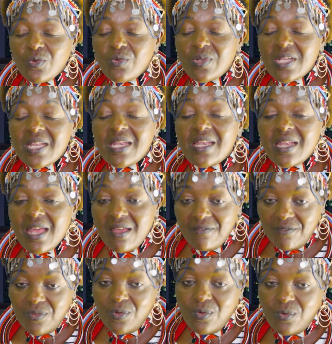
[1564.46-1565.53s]
only
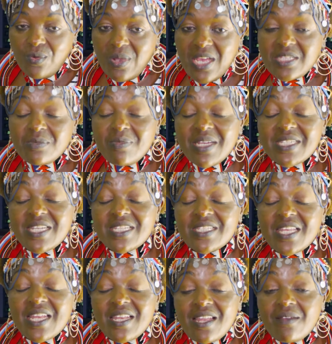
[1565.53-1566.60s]
love you as much as
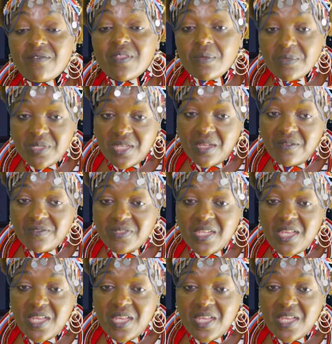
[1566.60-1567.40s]
they love themselves.